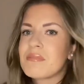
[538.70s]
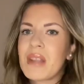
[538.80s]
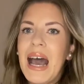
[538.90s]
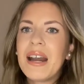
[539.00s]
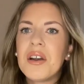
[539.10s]

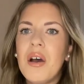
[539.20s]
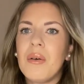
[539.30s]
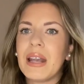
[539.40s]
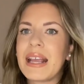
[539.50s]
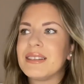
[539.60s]
I don't
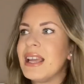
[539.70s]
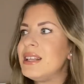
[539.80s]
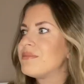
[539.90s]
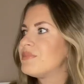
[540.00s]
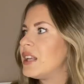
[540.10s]
know, like
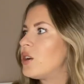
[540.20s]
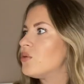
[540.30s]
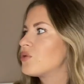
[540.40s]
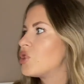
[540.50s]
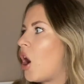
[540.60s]
they they
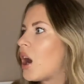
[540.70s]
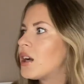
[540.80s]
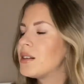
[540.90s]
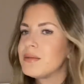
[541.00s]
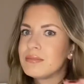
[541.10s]
don't
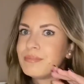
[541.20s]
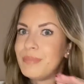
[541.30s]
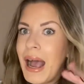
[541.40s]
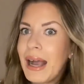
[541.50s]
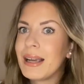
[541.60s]
talk
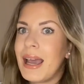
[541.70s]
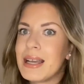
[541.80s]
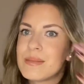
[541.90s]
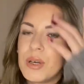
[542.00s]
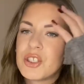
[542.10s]
back
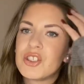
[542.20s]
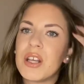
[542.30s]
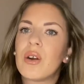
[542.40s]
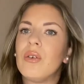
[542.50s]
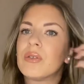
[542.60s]
as much they
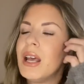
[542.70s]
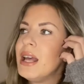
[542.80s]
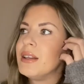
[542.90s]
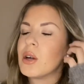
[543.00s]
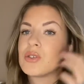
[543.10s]
don't
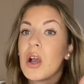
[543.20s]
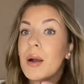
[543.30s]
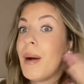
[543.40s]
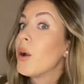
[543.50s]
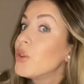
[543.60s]
they don't talk
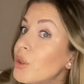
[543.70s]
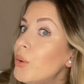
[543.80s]
about you